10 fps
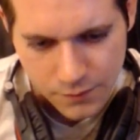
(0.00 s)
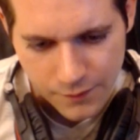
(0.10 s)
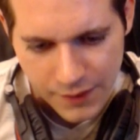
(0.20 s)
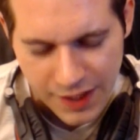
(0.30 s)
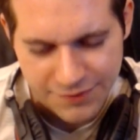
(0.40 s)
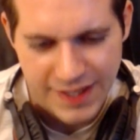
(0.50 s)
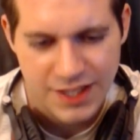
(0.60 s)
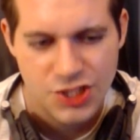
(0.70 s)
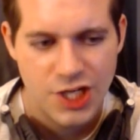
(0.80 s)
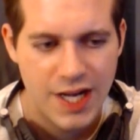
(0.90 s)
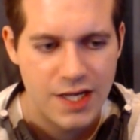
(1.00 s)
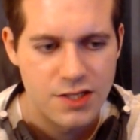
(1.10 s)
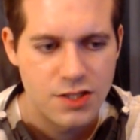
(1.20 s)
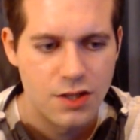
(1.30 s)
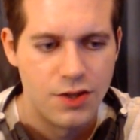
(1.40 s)
If they could
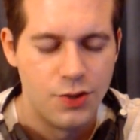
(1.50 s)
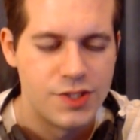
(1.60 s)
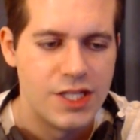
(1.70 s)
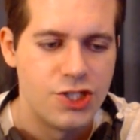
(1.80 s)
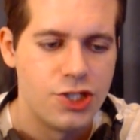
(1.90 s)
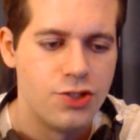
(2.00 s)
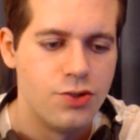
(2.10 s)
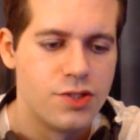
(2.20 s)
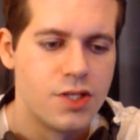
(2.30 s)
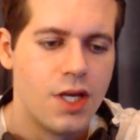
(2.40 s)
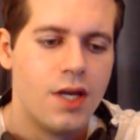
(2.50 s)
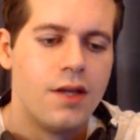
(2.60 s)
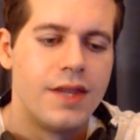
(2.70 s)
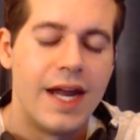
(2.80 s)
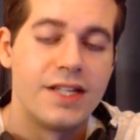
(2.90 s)
change those issues
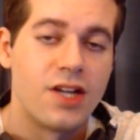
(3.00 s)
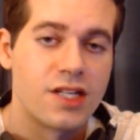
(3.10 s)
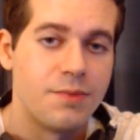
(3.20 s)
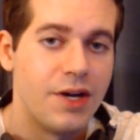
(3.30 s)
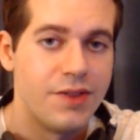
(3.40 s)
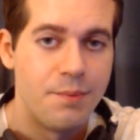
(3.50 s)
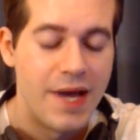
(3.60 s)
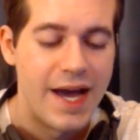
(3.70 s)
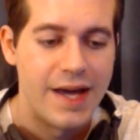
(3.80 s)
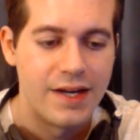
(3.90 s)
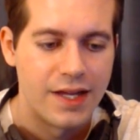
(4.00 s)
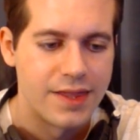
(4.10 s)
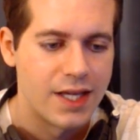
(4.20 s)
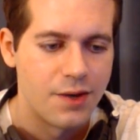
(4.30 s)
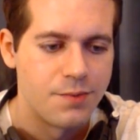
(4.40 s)
that I talked about, the bad, I
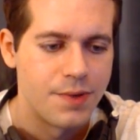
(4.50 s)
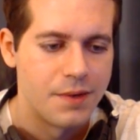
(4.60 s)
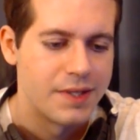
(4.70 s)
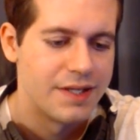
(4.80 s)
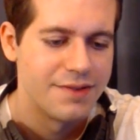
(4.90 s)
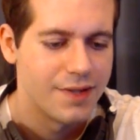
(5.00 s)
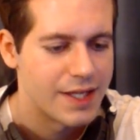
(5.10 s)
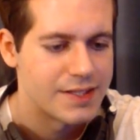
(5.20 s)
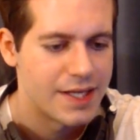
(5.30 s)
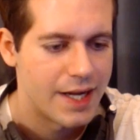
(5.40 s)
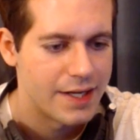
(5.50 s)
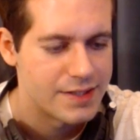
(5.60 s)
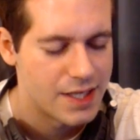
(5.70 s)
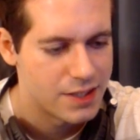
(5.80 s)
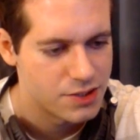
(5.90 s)
think I would probably give it like a 10 out of
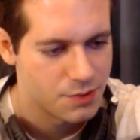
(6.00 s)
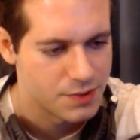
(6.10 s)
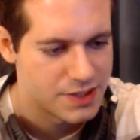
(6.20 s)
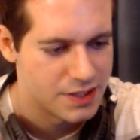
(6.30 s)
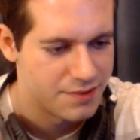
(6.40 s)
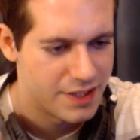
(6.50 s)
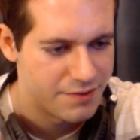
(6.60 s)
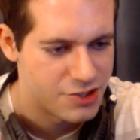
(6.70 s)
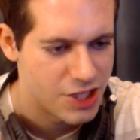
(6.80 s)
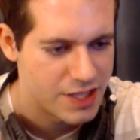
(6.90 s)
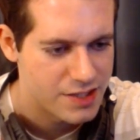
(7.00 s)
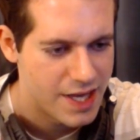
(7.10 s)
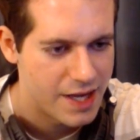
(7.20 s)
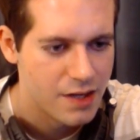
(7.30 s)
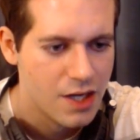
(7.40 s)
10. So we'll see if they ever change
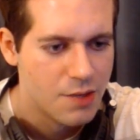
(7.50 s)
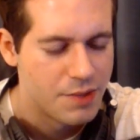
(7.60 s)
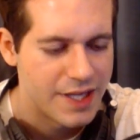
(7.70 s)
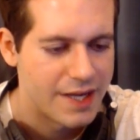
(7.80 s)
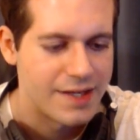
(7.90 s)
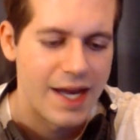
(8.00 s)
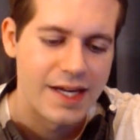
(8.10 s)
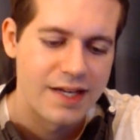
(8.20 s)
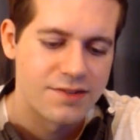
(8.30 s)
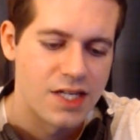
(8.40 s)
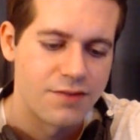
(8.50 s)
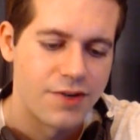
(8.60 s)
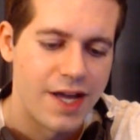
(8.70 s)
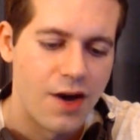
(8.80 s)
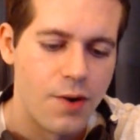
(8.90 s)
that. But yeah, 9 out of 10 for
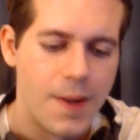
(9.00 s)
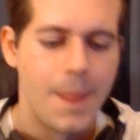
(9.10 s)
now.